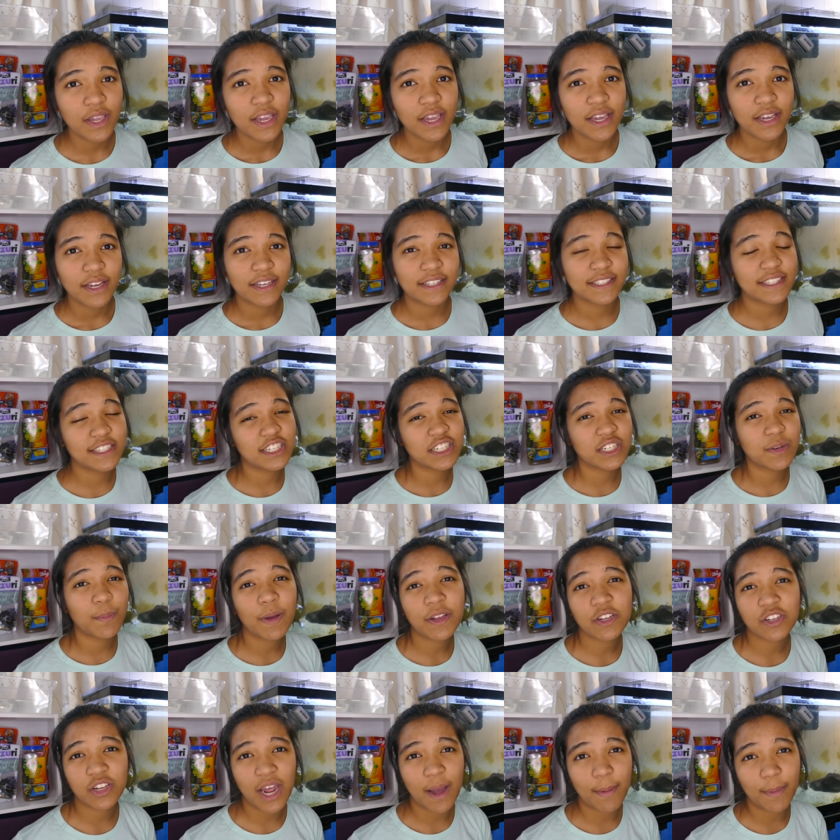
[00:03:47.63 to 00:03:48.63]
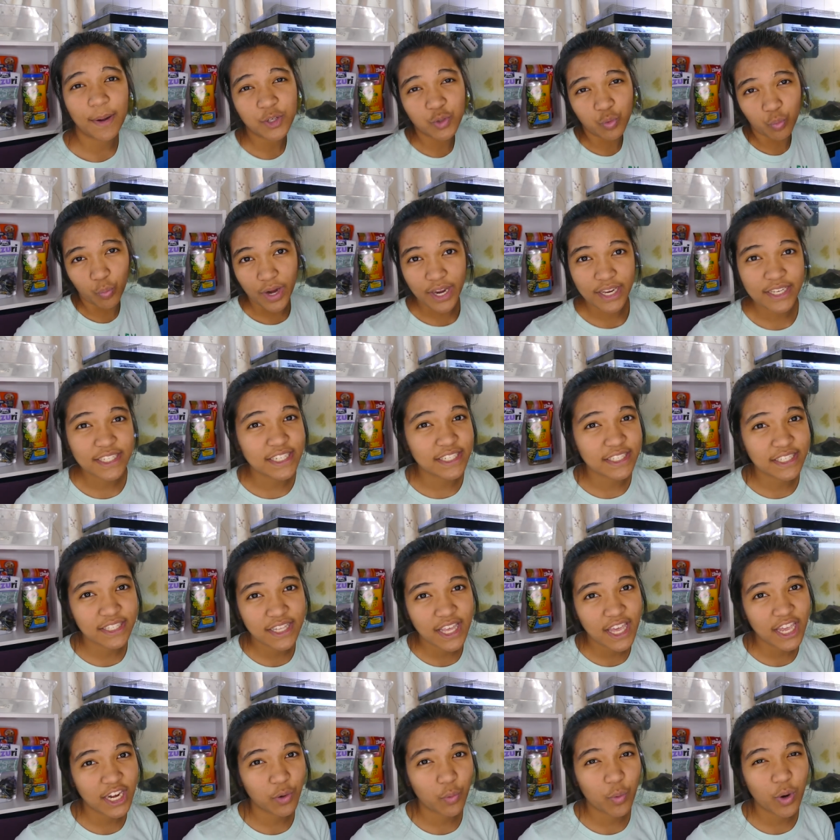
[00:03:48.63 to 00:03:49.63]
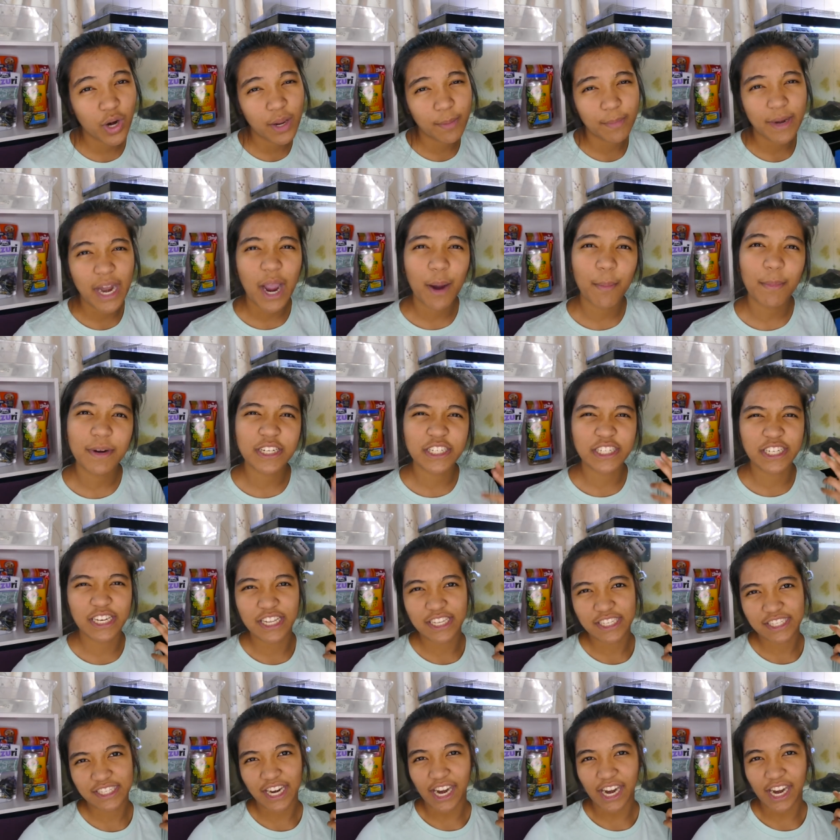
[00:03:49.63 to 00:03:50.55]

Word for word: because it just depends on how much waste is in that aquarium and how much is